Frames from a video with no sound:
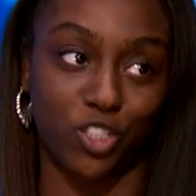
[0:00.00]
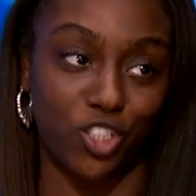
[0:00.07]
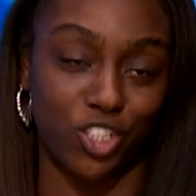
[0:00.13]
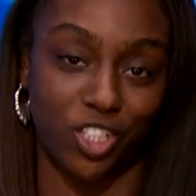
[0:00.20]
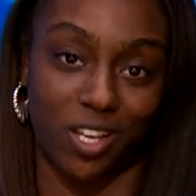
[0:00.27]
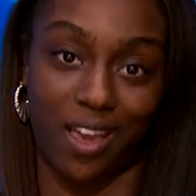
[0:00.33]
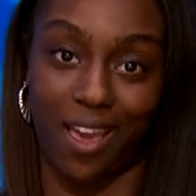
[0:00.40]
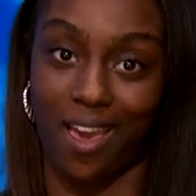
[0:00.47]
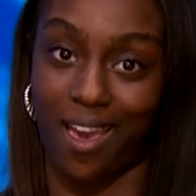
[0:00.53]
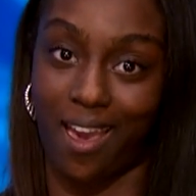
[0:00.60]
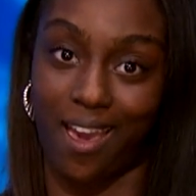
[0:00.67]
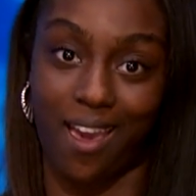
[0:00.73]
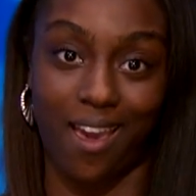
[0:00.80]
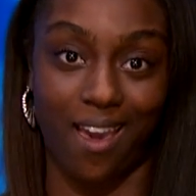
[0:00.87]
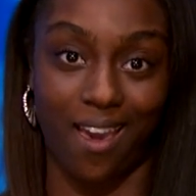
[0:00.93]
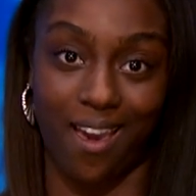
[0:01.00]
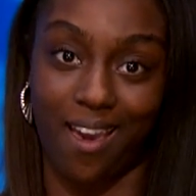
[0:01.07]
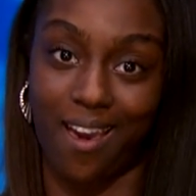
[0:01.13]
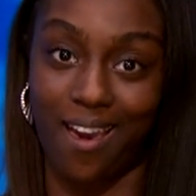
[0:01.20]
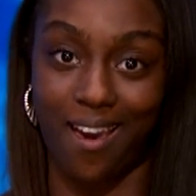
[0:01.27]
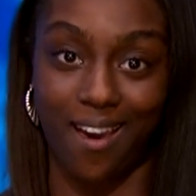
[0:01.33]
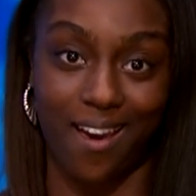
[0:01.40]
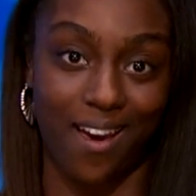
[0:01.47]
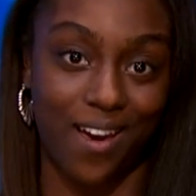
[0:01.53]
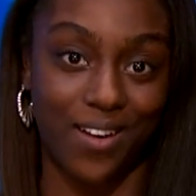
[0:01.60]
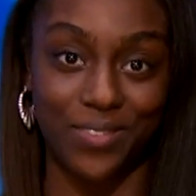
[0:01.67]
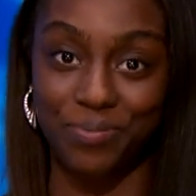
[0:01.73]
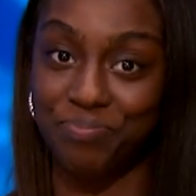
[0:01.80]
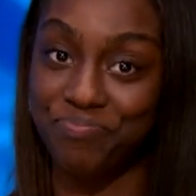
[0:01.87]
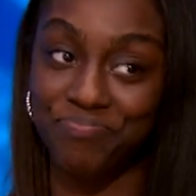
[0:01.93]

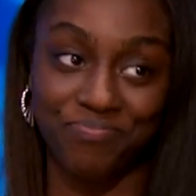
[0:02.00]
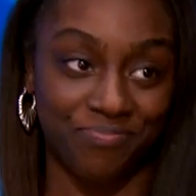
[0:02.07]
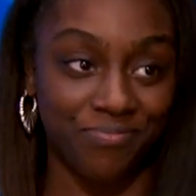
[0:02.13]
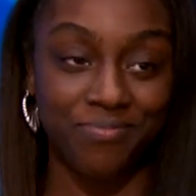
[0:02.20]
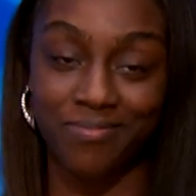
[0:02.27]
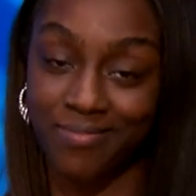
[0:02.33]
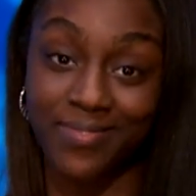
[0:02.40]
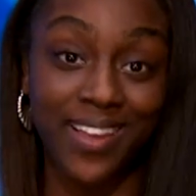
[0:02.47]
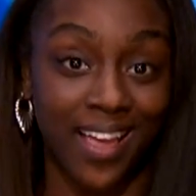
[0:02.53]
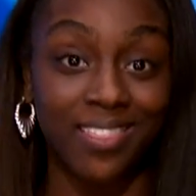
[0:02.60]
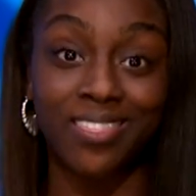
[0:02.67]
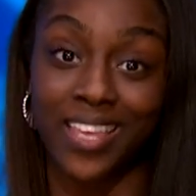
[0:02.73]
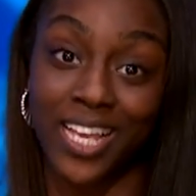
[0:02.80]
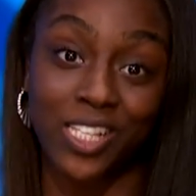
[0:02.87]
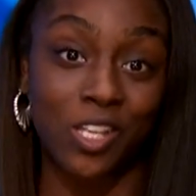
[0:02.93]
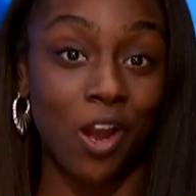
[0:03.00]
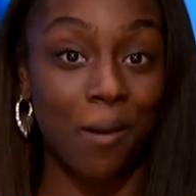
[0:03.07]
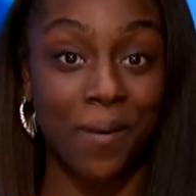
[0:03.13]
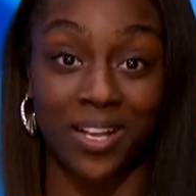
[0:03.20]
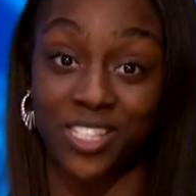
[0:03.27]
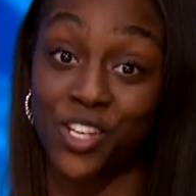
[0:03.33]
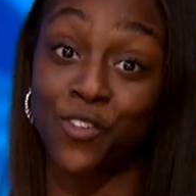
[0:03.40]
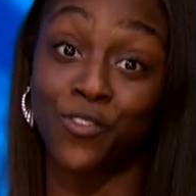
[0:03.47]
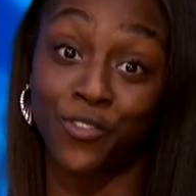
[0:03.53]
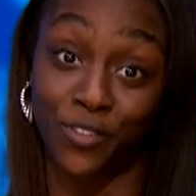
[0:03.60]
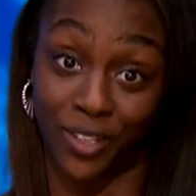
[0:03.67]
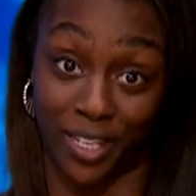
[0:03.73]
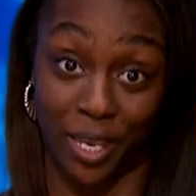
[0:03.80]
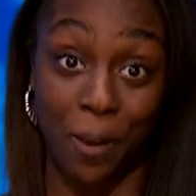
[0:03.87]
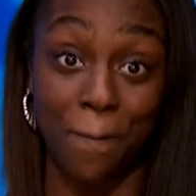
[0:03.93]
child, things are about to
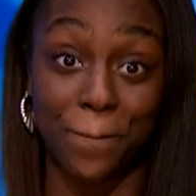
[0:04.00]
flip.